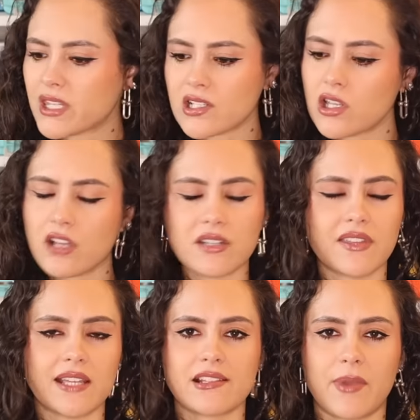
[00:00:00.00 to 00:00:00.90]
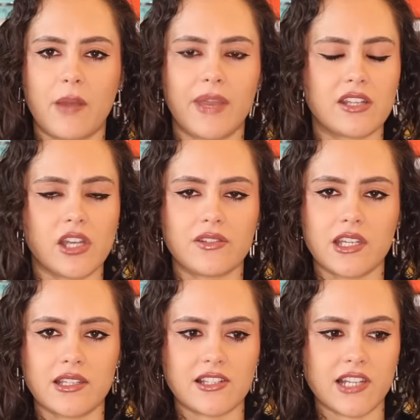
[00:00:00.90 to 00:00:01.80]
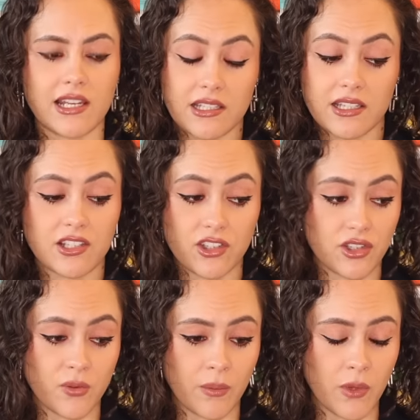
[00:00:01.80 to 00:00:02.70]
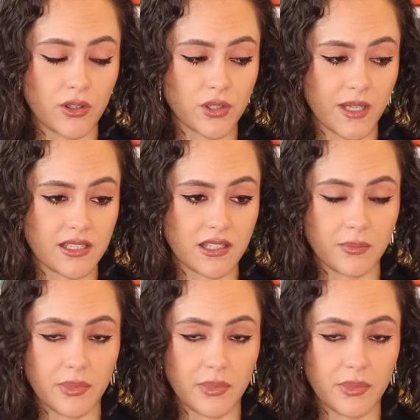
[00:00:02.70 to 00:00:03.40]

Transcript: there's a lot of things about me I don't understand, and this is just one more to add to the